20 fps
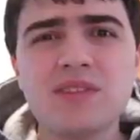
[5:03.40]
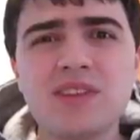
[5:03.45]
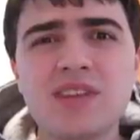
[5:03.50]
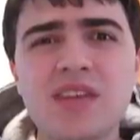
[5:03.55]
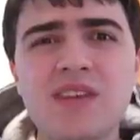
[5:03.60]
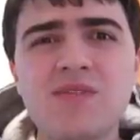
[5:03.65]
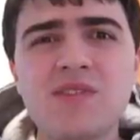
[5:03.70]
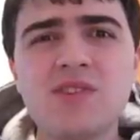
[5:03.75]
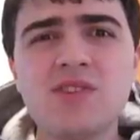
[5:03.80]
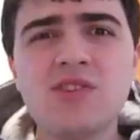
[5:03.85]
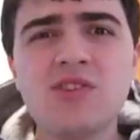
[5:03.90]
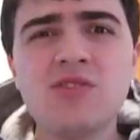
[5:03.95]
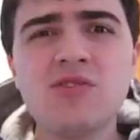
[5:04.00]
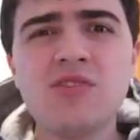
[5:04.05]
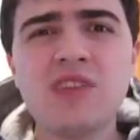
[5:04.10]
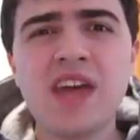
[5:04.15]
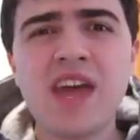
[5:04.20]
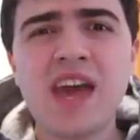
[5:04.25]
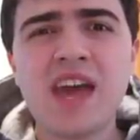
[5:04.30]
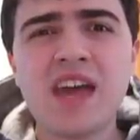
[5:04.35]
If you
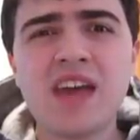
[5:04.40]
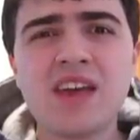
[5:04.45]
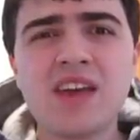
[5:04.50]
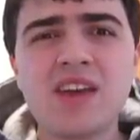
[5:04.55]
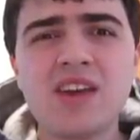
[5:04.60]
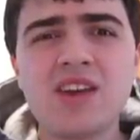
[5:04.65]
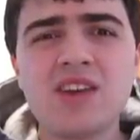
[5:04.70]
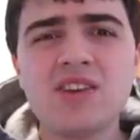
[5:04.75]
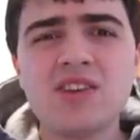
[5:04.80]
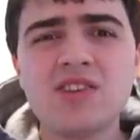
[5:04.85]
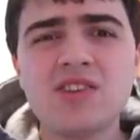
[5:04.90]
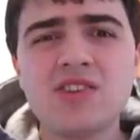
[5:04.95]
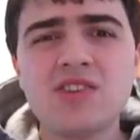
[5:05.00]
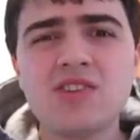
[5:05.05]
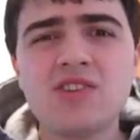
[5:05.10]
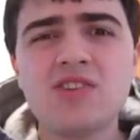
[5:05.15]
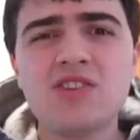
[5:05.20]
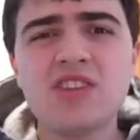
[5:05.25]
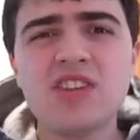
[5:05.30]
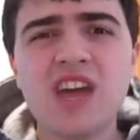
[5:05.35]
do that,
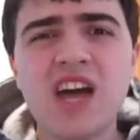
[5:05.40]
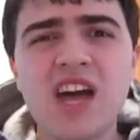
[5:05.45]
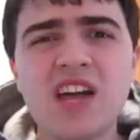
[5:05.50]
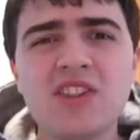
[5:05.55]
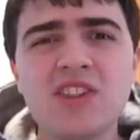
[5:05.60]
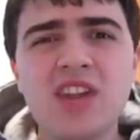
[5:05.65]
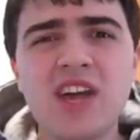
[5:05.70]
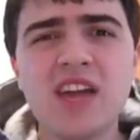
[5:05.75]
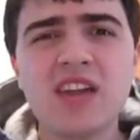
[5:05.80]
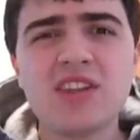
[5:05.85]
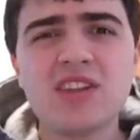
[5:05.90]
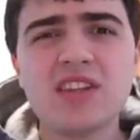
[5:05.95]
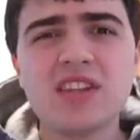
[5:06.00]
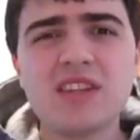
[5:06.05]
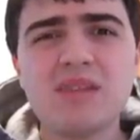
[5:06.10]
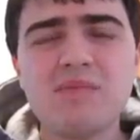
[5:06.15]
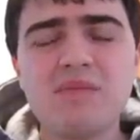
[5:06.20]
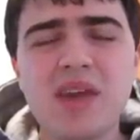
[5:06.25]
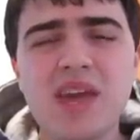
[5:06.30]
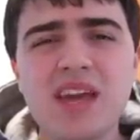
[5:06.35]
you're not likely
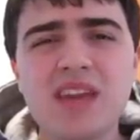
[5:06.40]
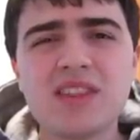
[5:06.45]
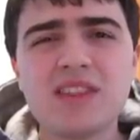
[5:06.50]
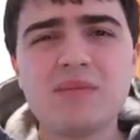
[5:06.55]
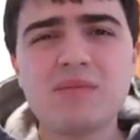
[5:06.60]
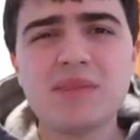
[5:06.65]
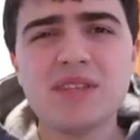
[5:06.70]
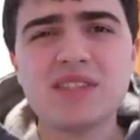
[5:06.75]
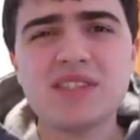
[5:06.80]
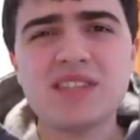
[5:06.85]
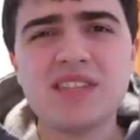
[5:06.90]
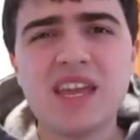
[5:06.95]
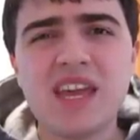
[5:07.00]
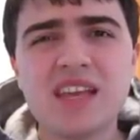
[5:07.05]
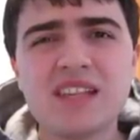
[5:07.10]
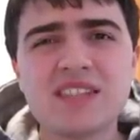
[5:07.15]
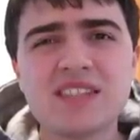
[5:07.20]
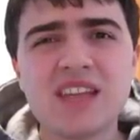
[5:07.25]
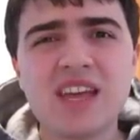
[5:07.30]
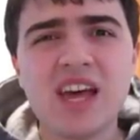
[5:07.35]
to make the
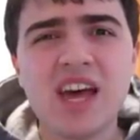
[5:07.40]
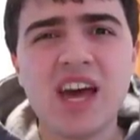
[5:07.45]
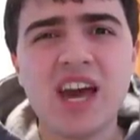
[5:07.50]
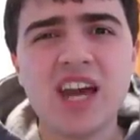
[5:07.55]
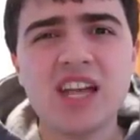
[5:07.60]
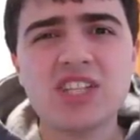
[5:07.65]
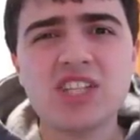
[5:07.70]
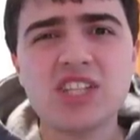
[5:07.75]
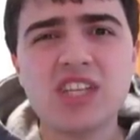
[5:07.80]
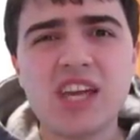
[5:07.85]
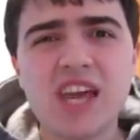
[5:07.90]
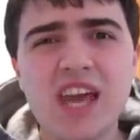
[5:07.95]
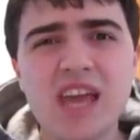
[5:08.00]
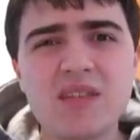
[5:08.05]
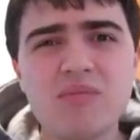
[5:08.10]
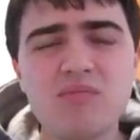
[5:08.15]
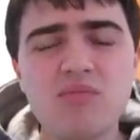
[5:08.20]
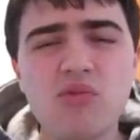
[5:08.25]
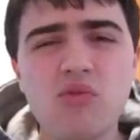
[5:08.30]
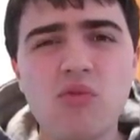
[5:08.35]
mistakes that
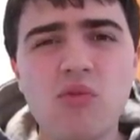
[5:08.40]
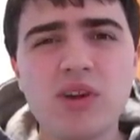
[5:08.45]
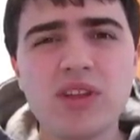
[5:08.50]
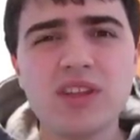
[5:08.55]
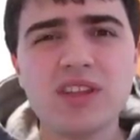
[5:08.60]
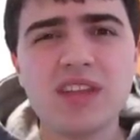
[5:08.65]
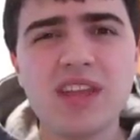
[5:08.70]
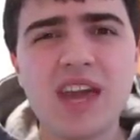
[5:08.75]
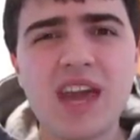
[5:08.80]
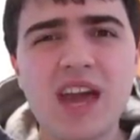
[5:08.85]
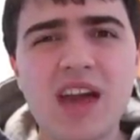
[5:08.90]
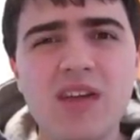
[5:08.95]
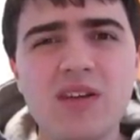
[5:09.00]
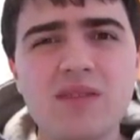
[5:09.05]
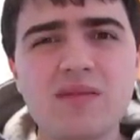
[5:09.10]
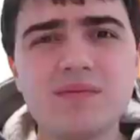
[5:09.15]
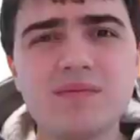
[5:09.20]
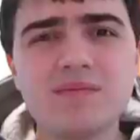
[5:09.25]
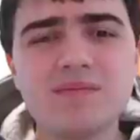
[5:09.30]
IGN pointed out.